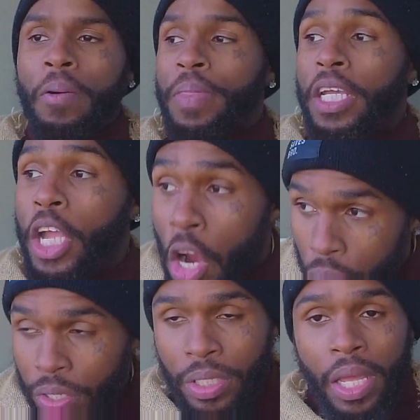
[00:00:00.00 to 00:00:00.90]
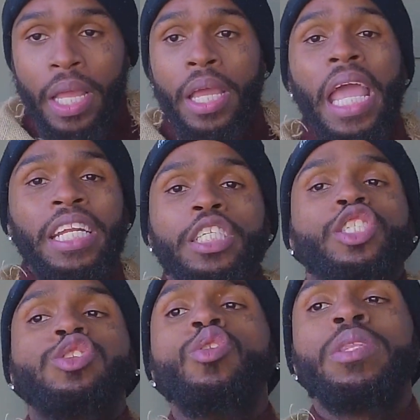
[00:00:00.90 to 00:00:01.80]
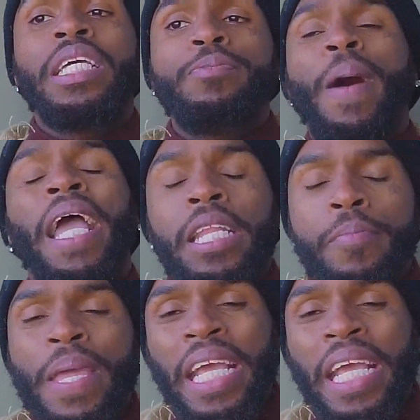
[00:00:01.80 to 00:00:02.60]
up the curtain, and the truth is about to be